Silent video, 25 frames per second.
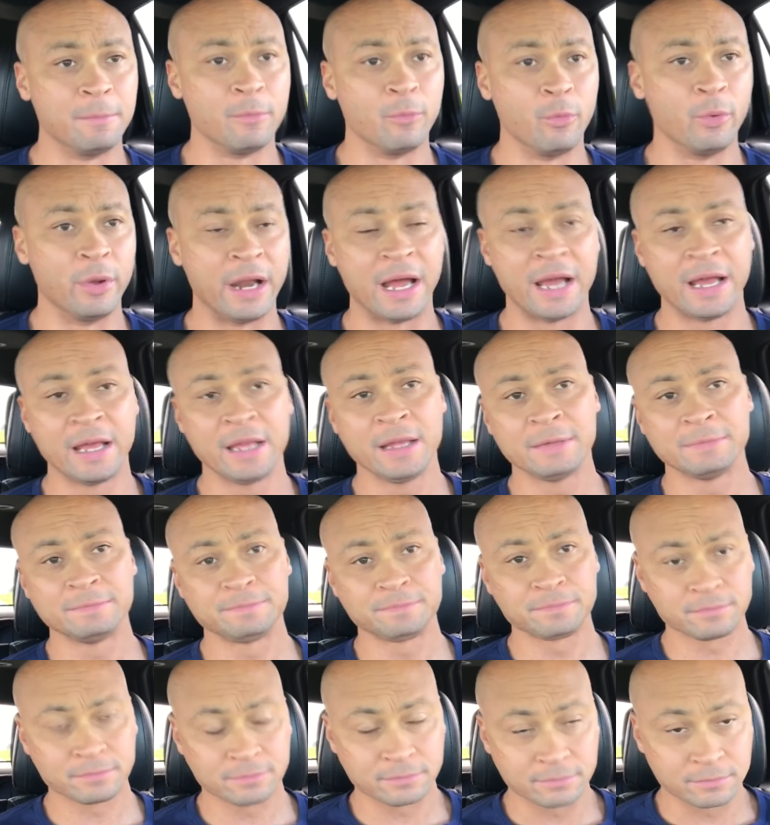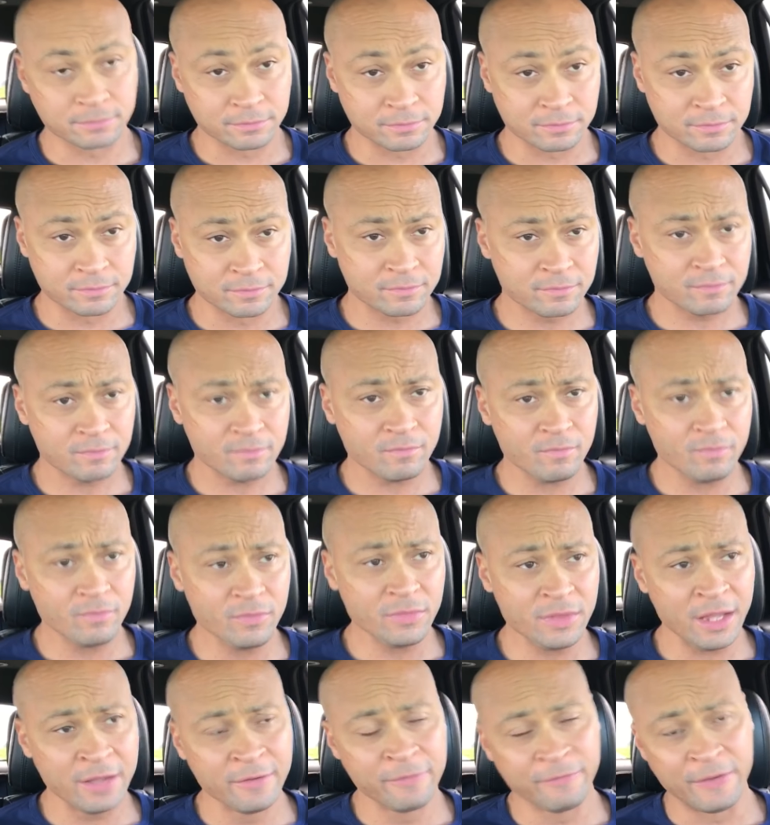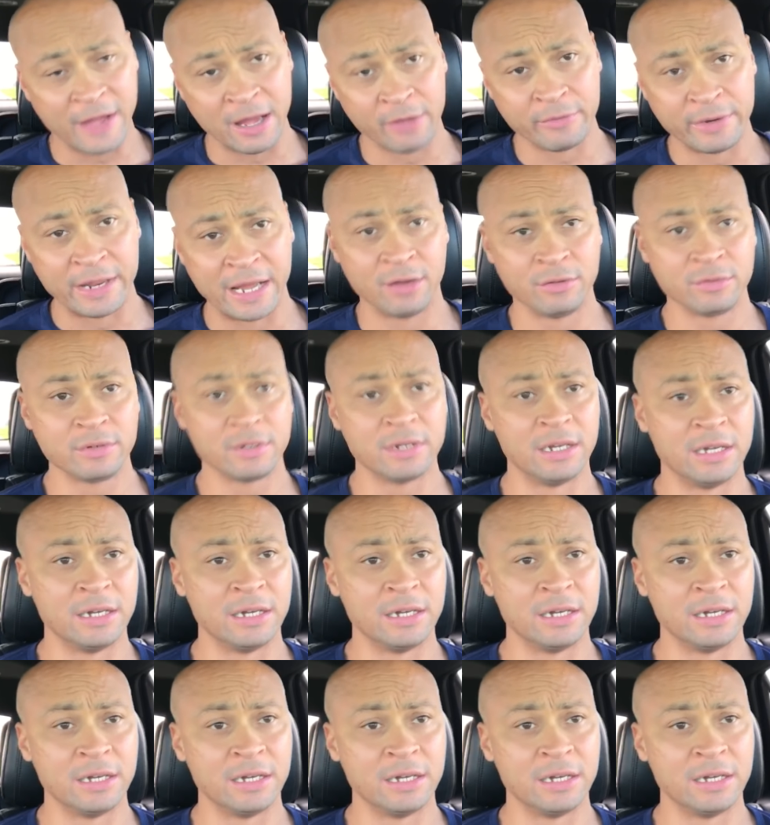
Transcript: when I found out